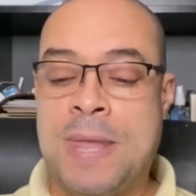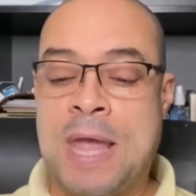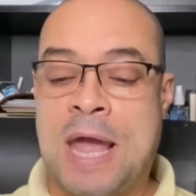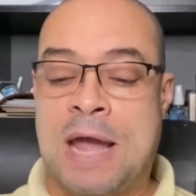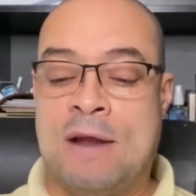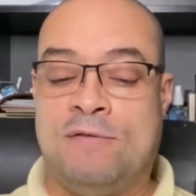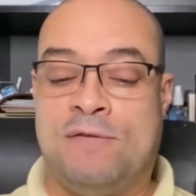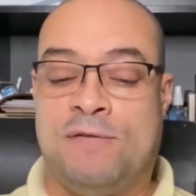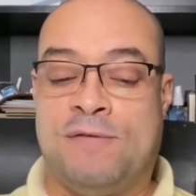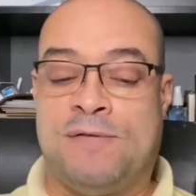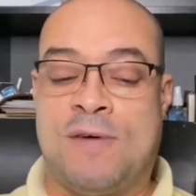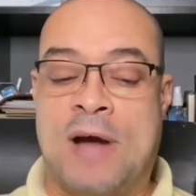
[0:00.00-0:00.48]

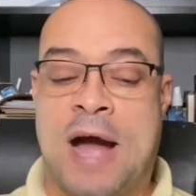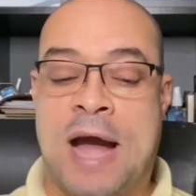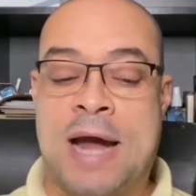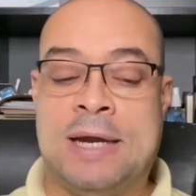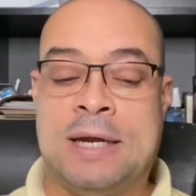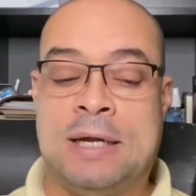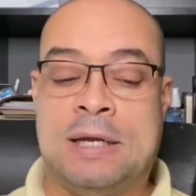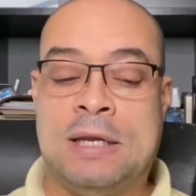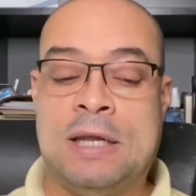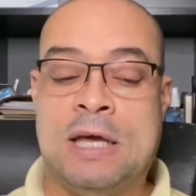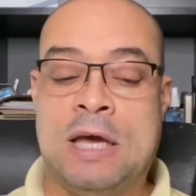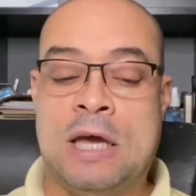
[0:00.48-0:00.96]
And
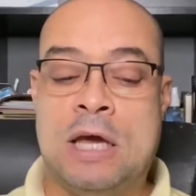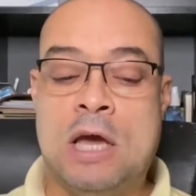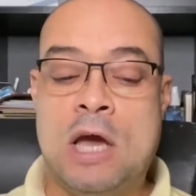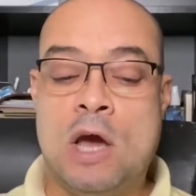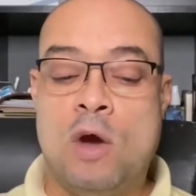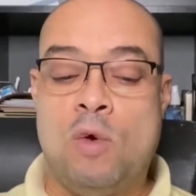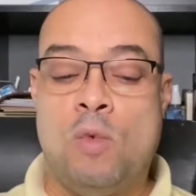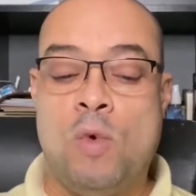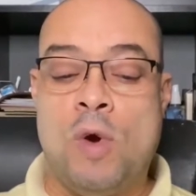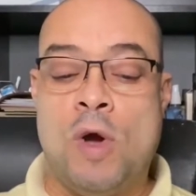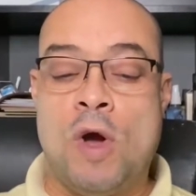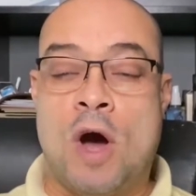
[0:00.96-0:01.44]
finally,
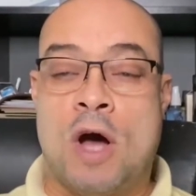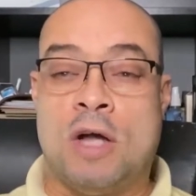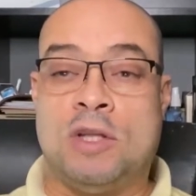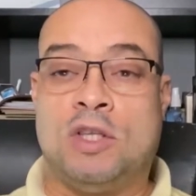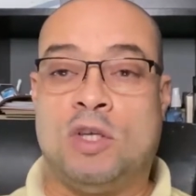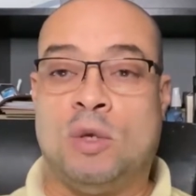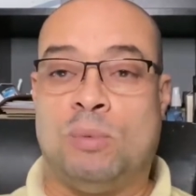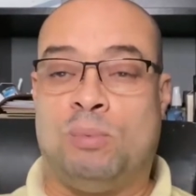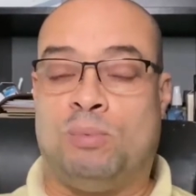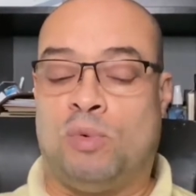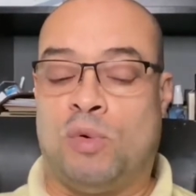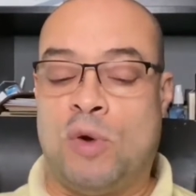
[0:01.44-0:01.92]
we
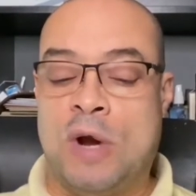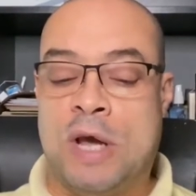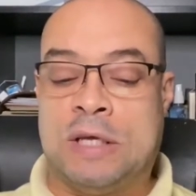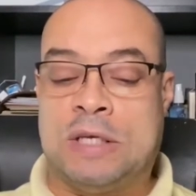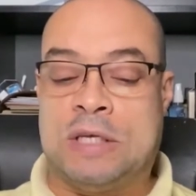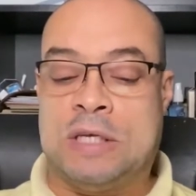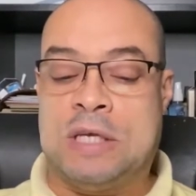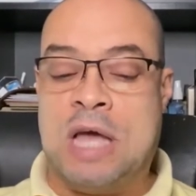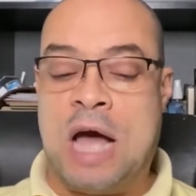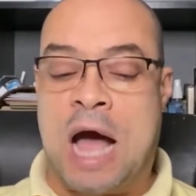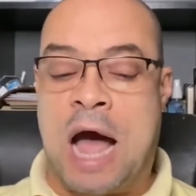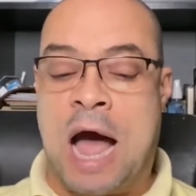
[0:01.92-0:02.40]
ought to
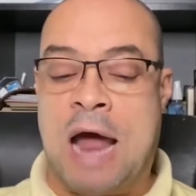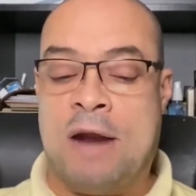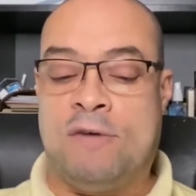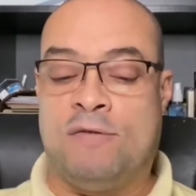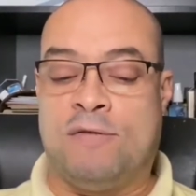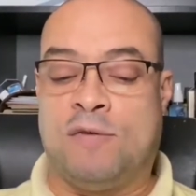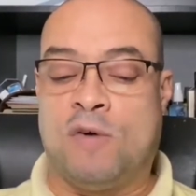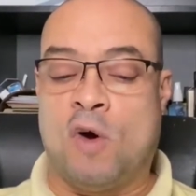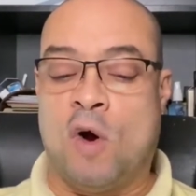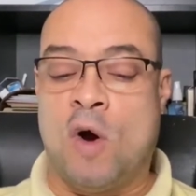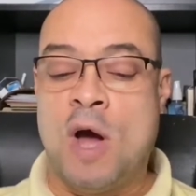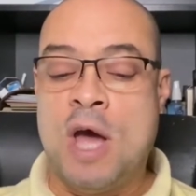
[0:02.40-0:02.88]
praise
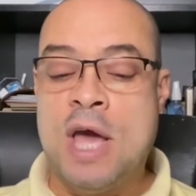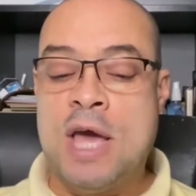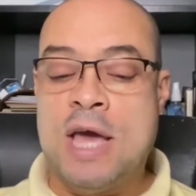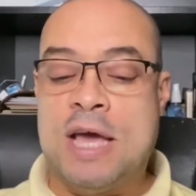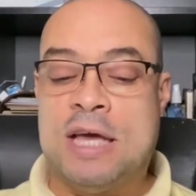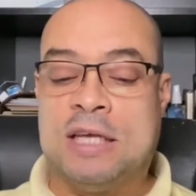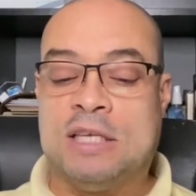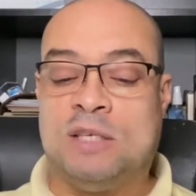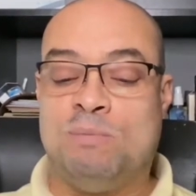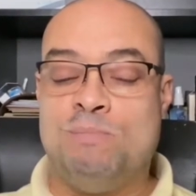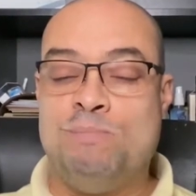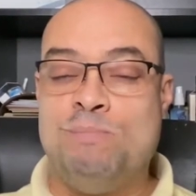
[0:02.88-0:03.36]
God for
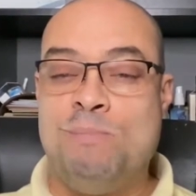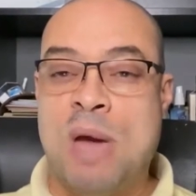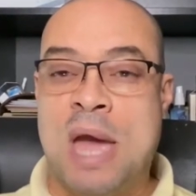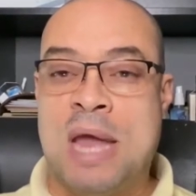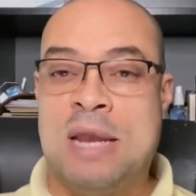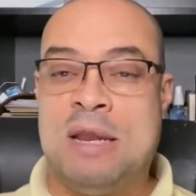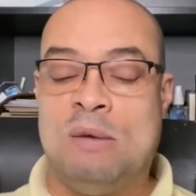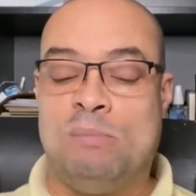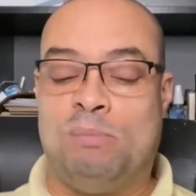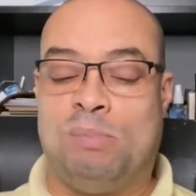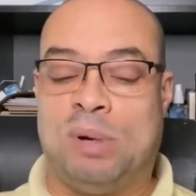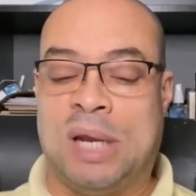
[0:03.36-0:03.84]
his
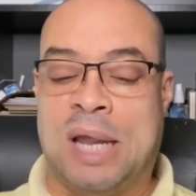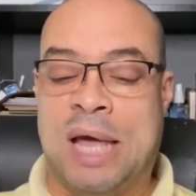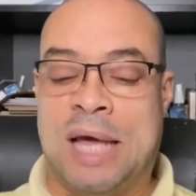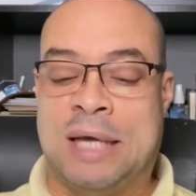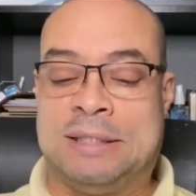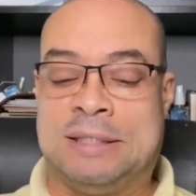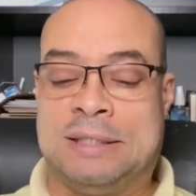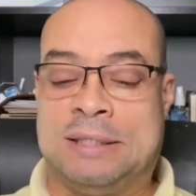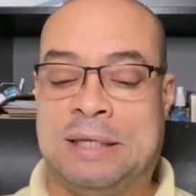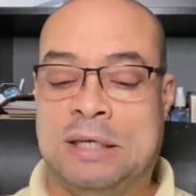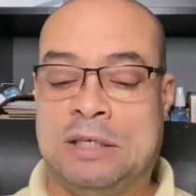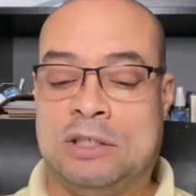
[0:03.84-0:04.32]
many
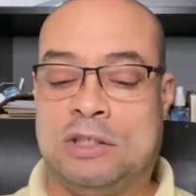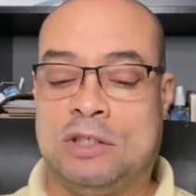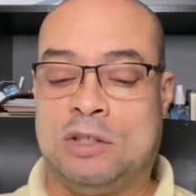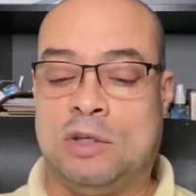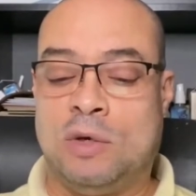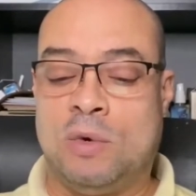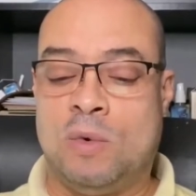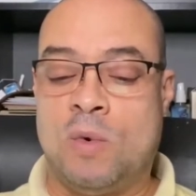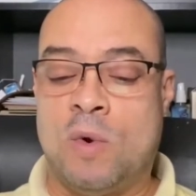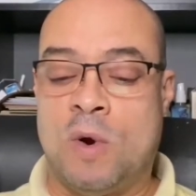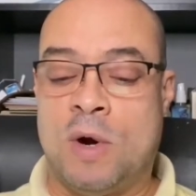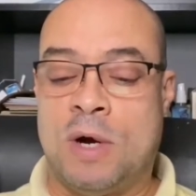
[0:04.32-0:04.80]
blessings
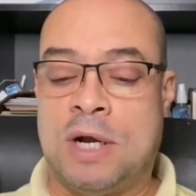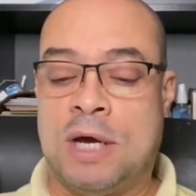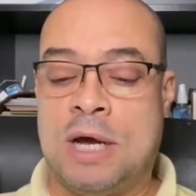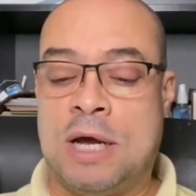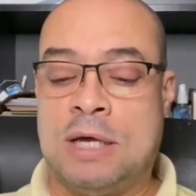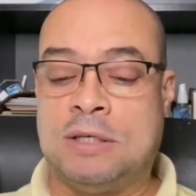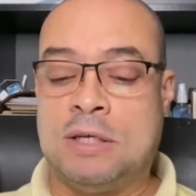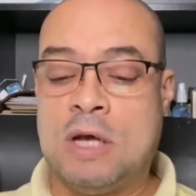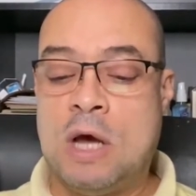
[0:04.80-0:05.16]
toward us,